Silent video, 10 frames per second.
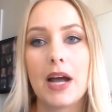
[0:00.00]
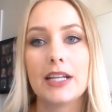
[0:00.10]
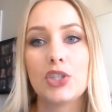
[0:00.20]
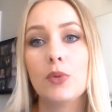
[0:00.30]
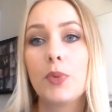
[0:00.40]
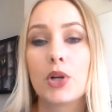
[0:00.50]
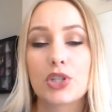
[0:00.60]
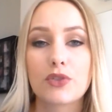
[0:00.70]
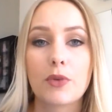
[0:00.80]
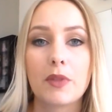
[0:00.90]
I do
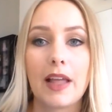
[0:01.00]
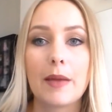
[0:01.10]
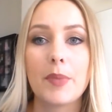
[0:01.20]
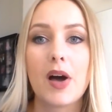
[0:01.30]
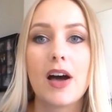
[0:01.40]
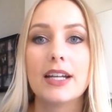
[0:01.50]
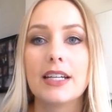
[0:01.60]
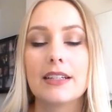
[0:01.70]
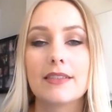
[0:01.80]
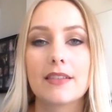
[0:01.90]
purchase from
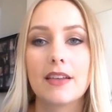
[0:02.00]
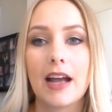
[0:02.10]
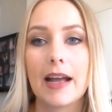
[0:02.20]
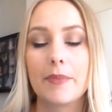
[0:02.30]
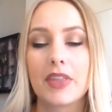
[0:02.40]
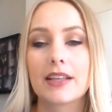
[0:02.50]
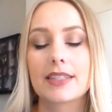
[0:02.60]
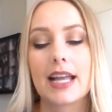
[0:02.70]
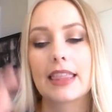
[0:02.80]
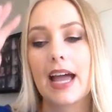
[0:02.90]
GlamBot and
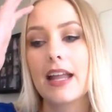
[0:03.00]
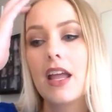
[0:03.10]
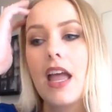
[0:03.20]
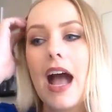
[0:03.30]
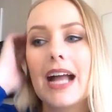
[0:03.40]
things like that.